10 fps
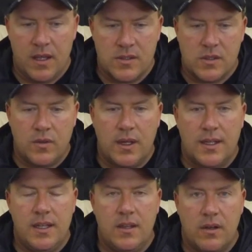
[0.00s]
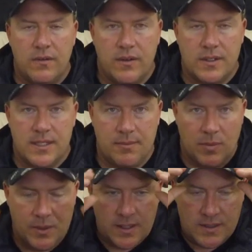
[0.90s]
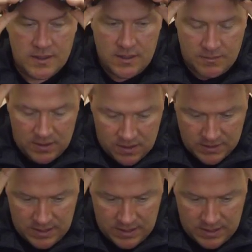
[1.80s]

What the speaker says: So an e-collar, for example, because some dogs